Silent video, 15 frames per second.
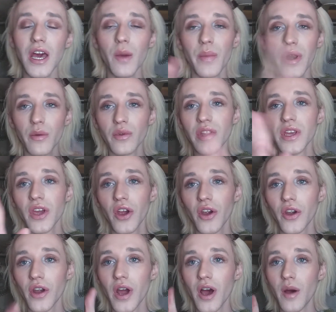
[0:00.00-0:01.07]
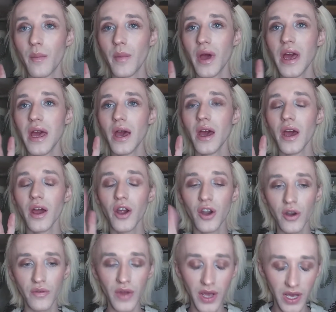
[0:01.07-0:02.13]
But I will link her,
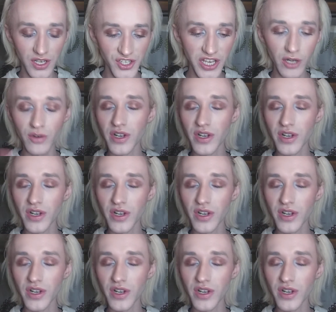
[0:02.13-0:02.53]
channel